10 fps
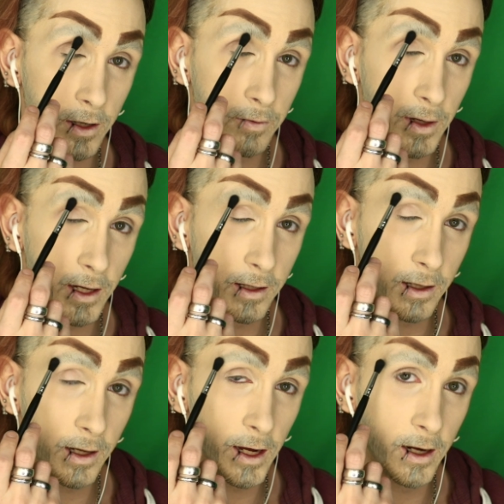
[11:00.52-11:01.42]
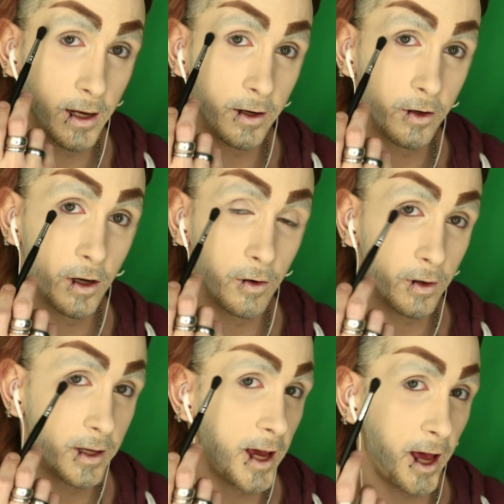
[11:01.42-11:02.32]
here and make it really, you
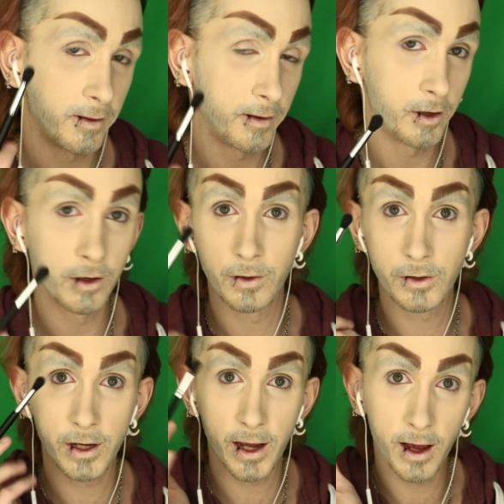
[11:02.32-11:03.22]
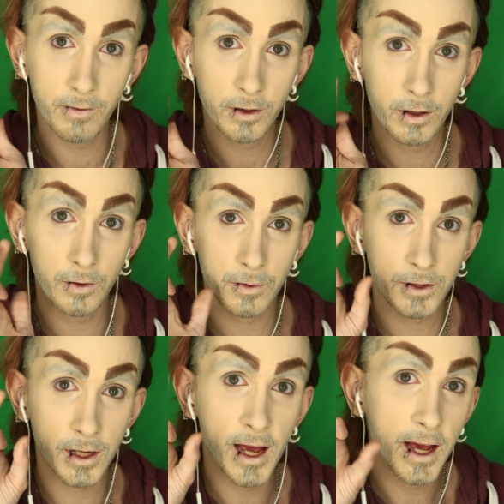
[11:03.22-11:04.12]
know, catty, you know, so I have
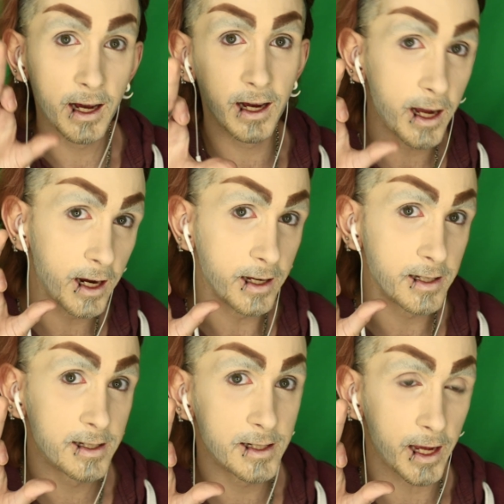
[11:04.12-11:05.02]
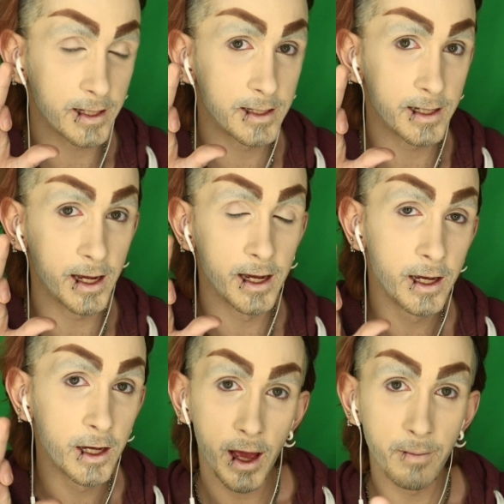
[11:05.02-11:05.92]
those really sexy
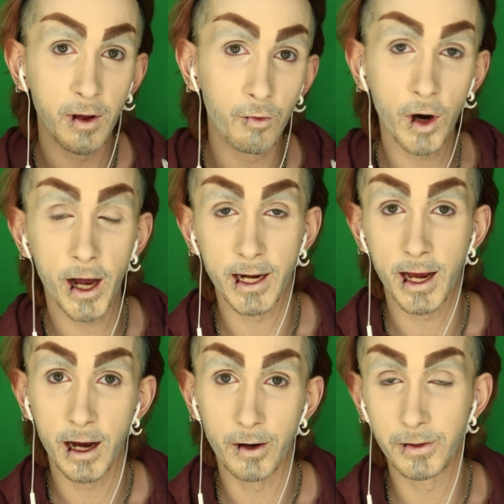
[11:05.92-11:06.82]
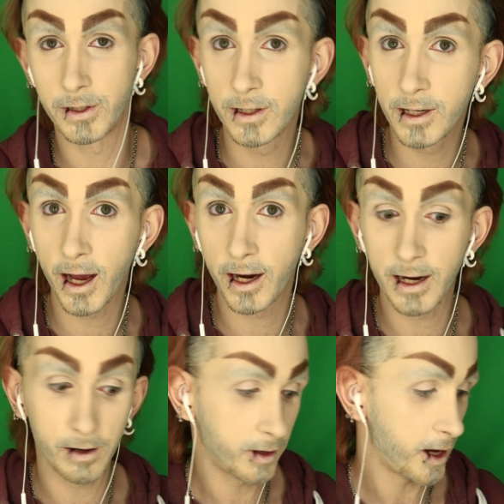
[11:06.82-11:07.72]
Amy Winehouse
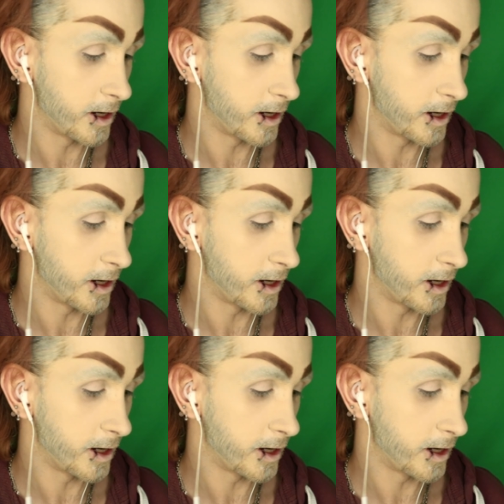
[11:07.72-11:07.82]
dragged out